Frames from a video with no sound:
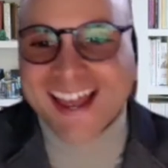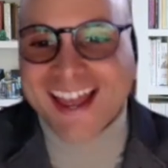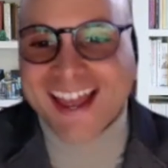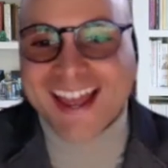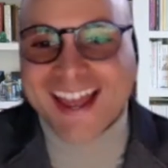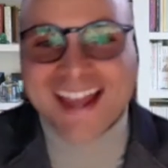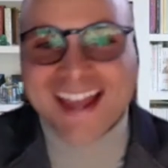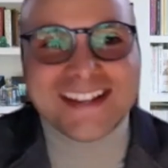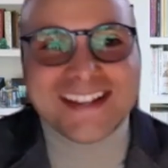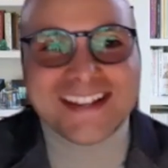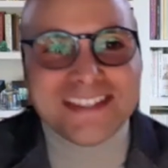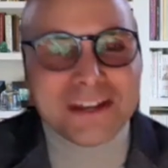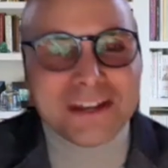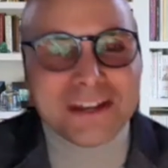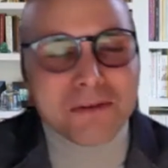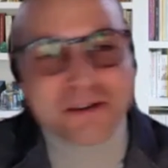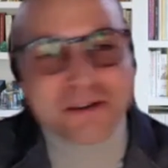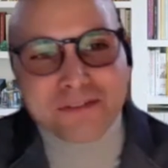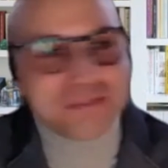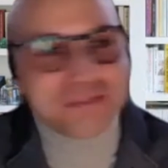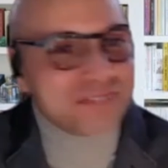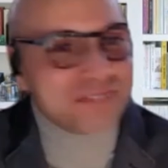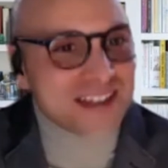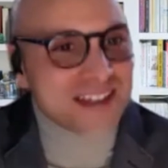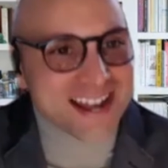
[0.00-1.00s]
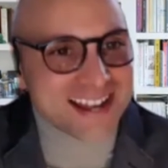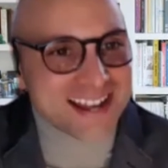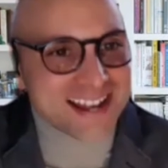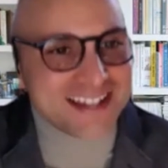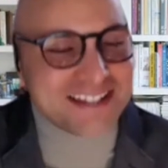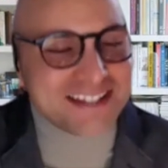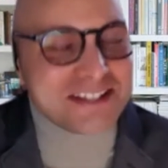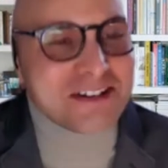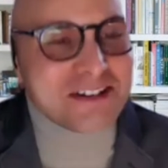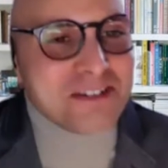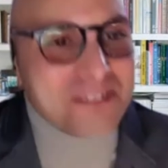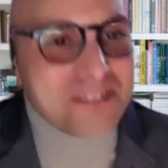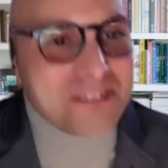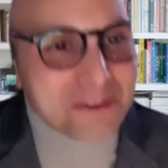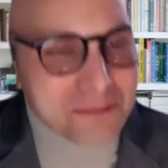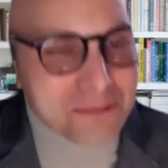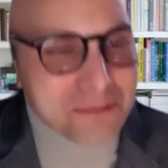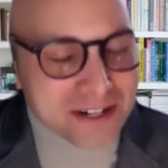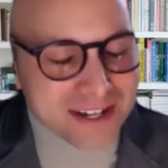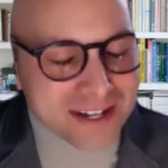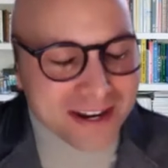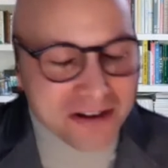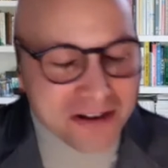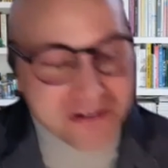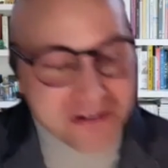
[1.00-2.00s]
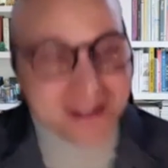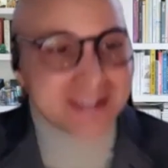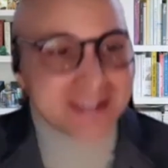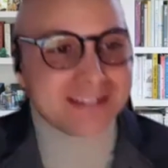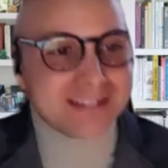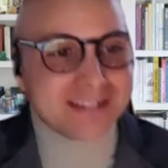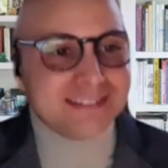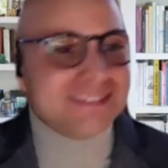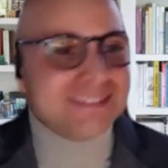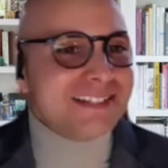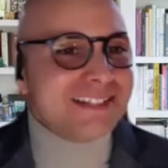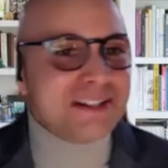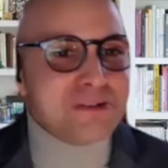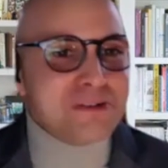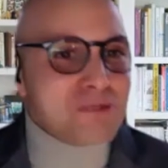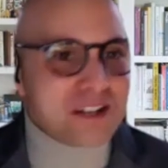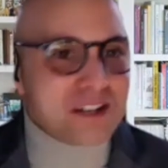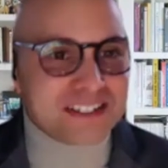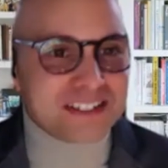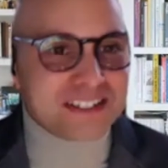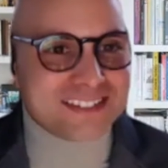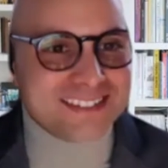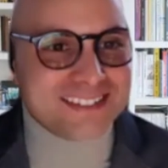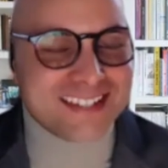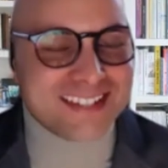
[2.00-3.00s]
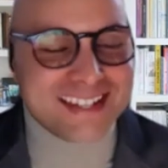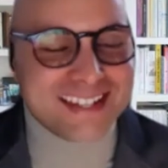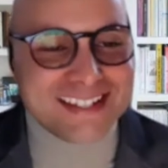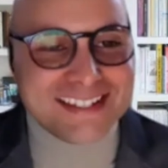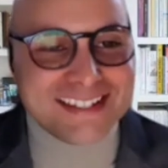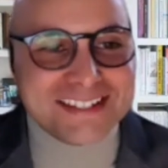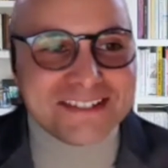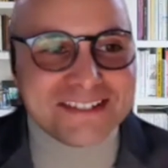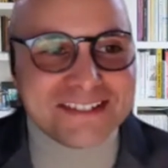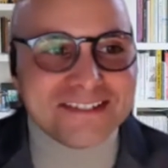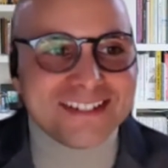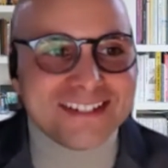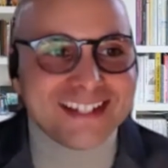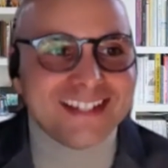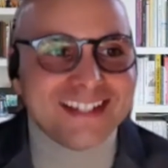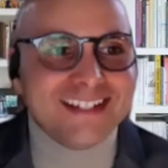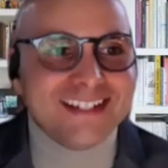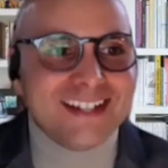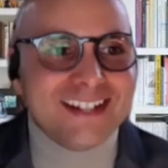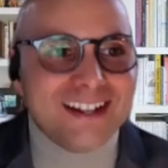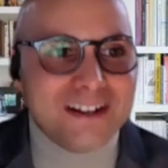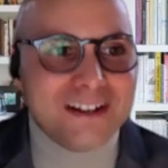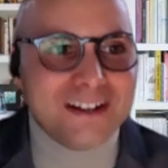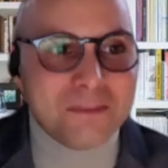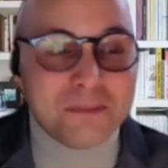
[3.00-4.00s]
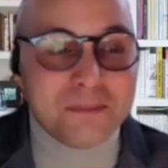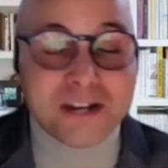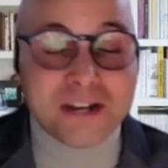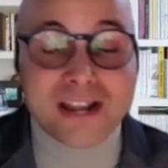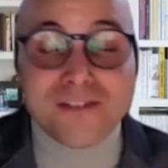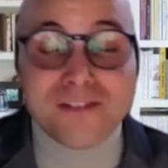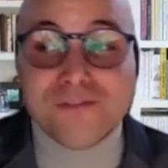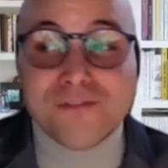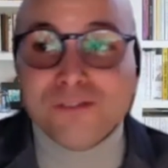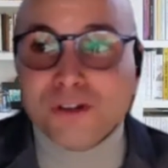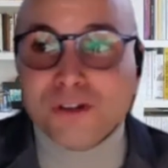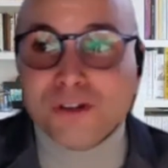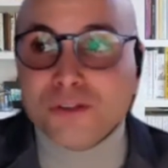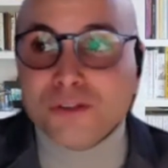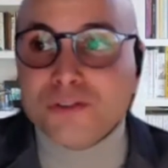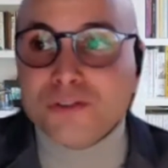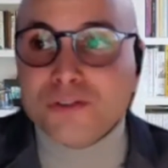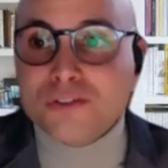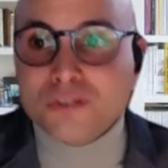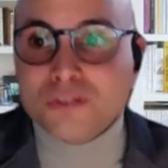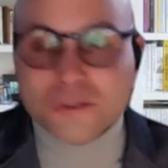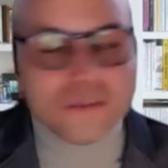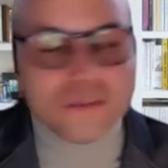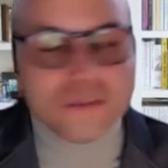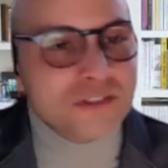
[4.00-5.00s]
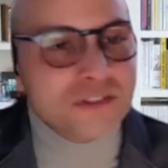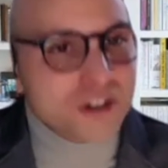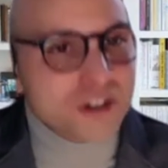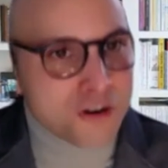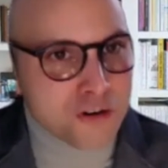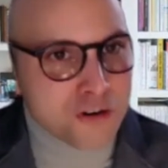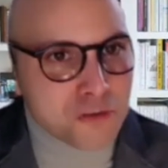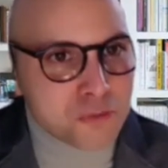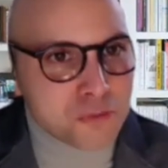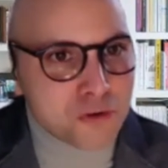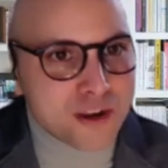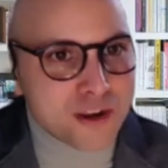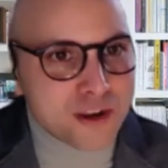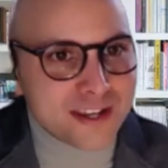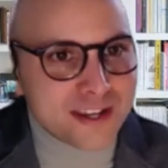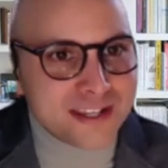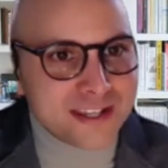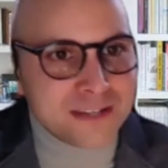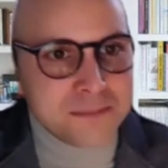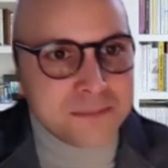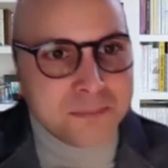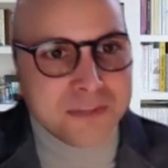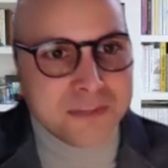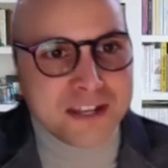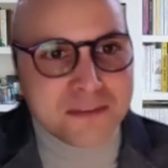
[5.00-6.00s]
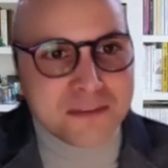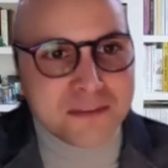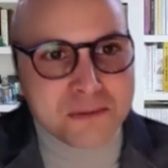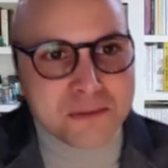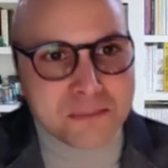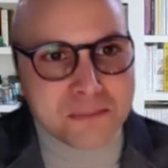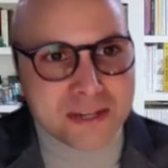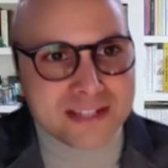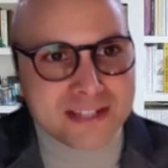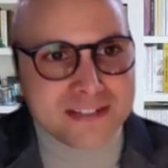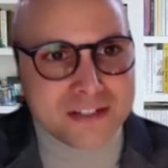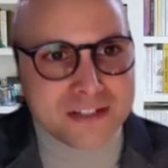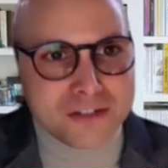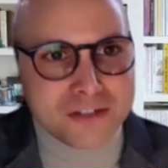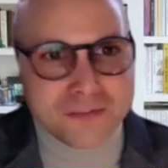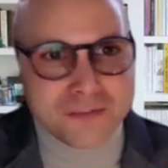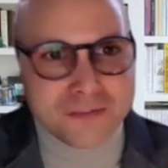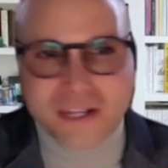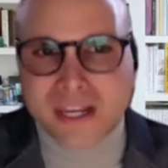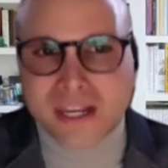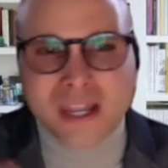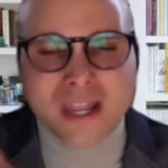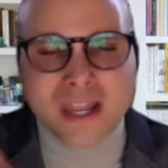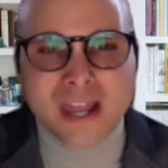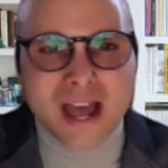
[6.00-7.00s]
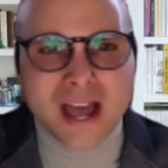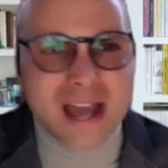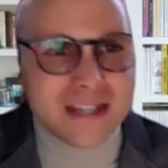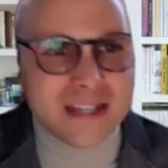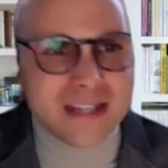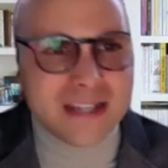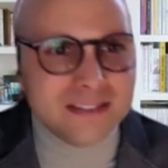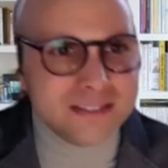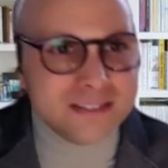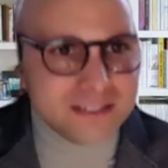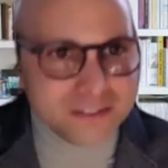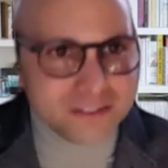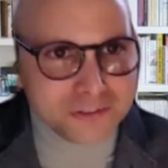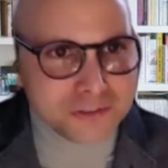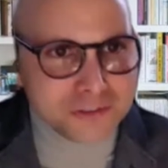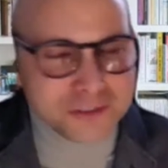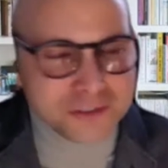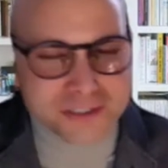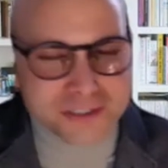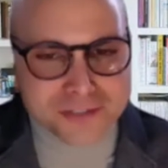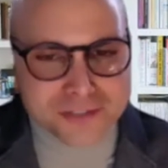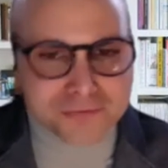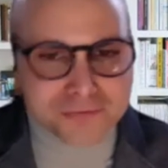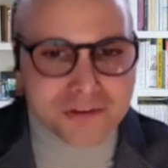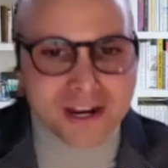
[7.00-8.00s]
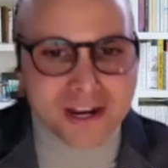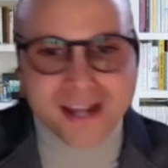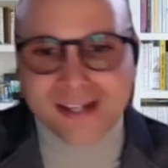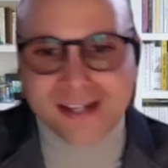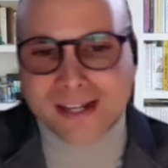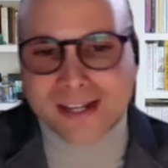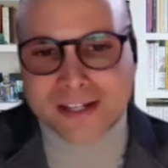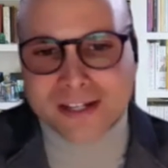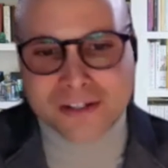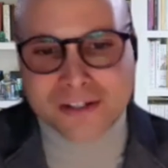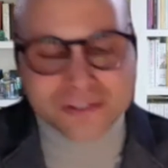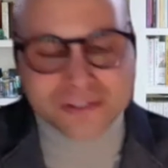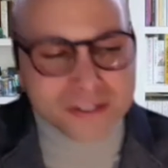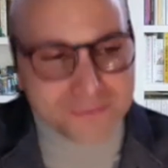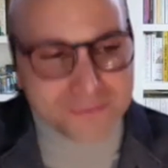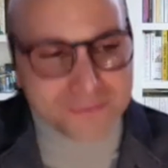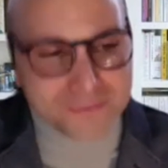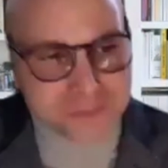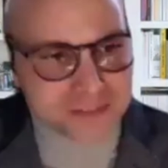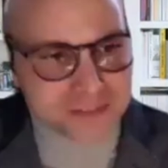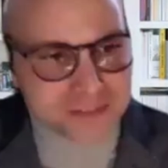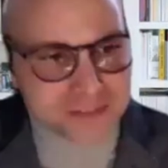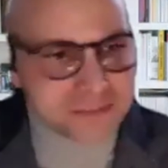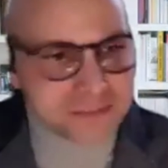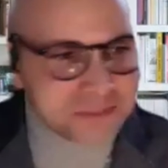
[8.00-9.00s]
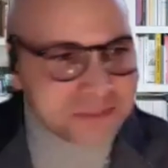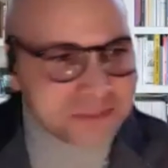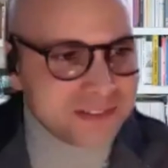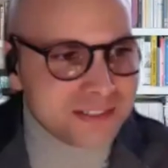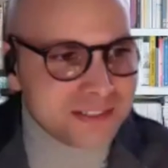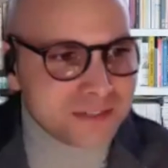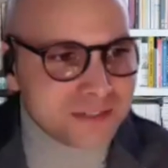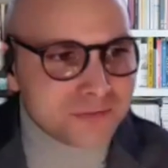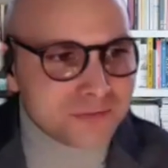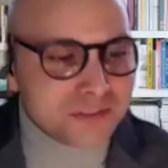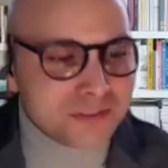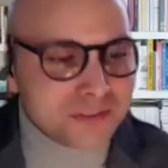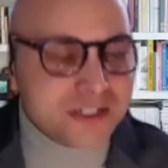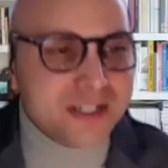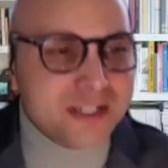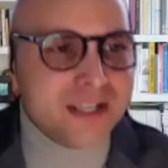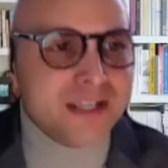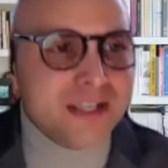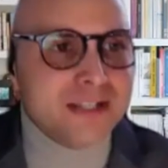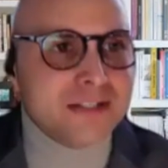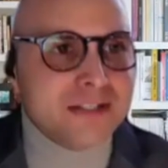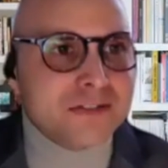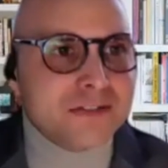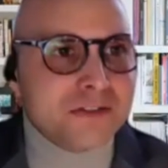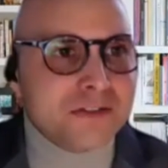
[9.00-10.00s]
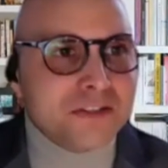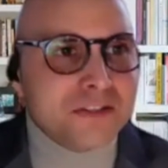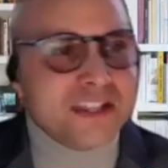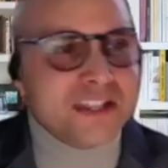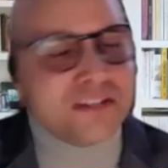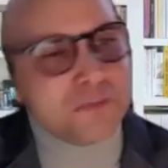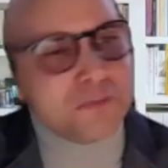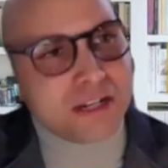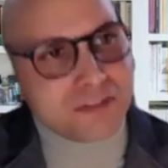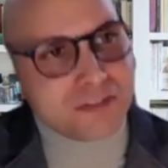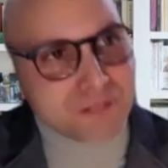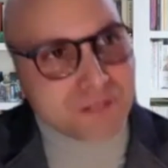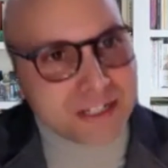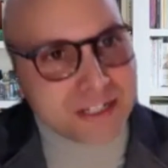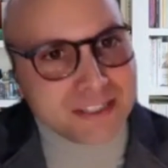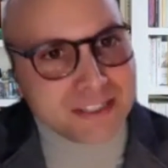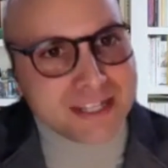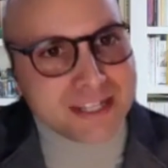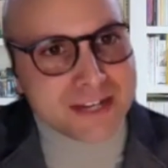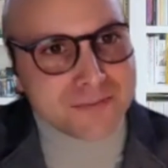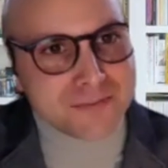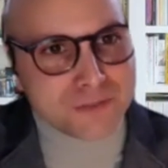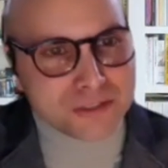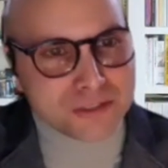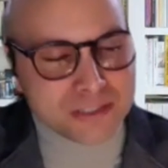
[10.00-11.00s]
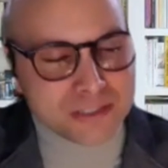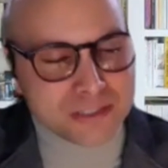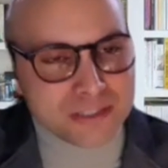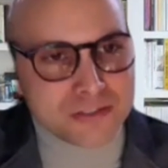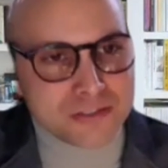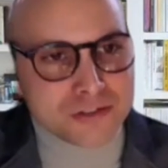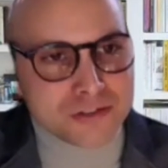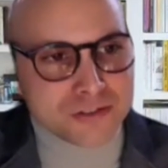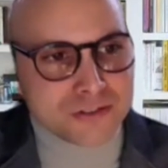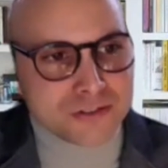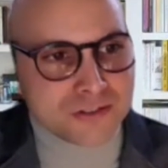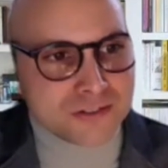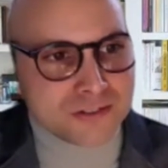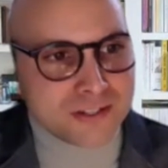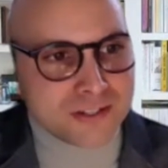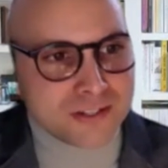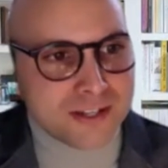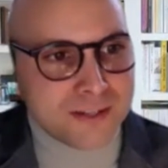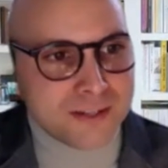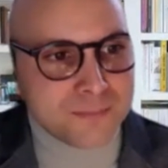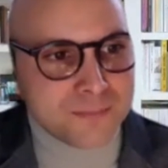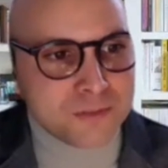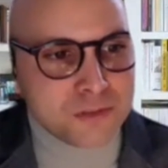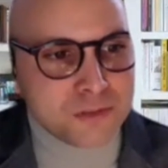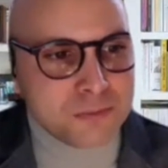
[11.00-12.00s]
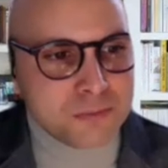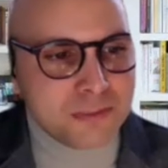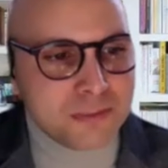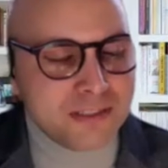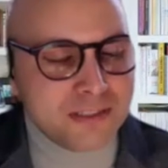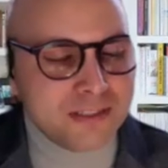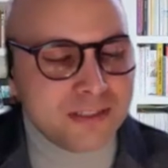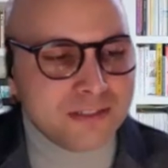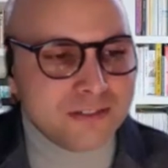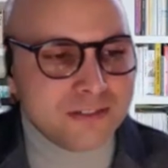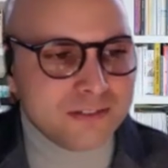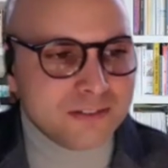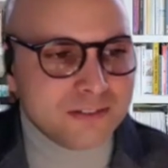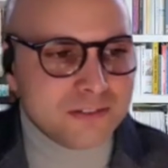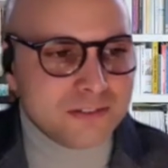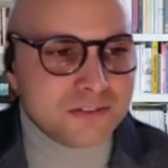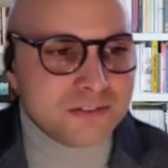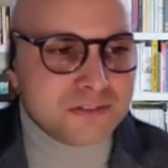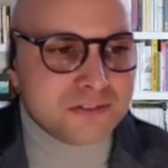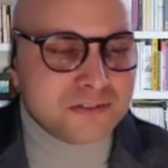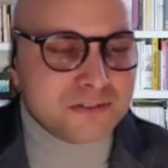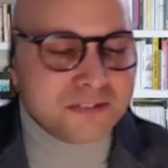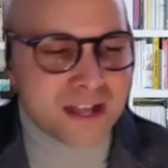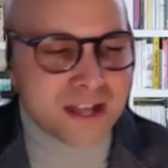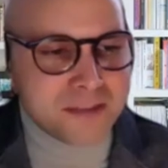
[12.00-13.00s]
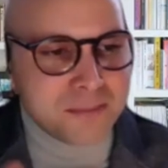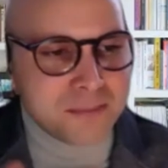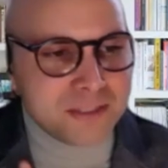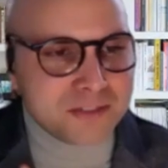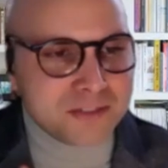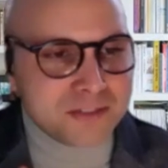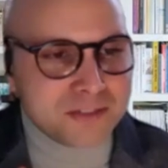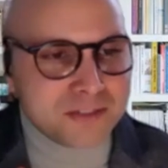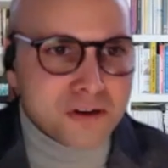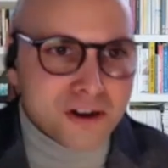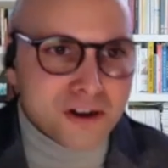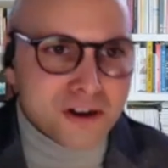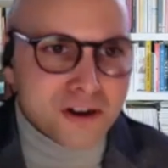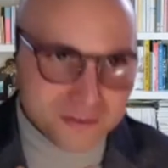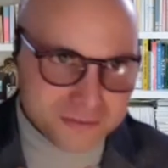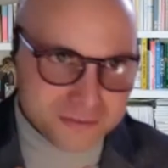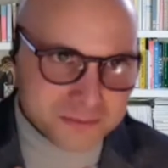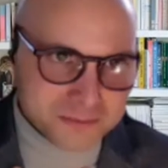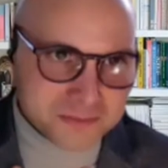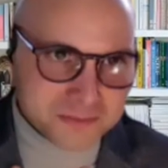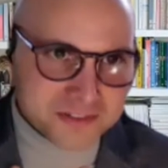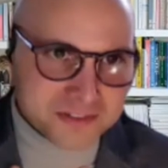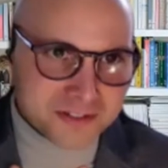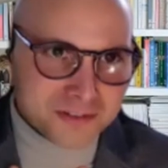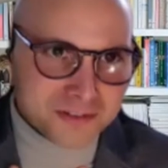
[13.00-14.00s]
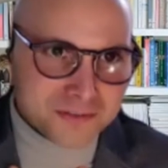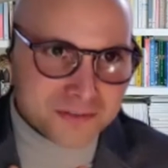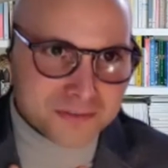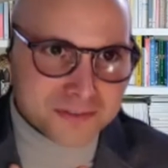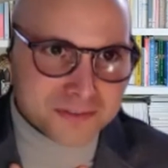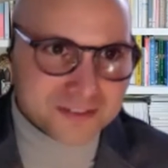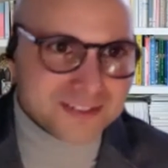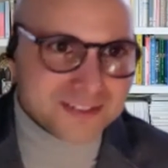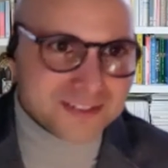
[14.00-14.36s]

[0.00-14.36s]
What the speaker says: And they were fine, you know, they were like, okay, didn't work today, you know, and but I felt so terrible. I keep blaming myself, like, I didn't do this right. I could have done something different. So that's my red light for teachers, to not be so hard on themselves.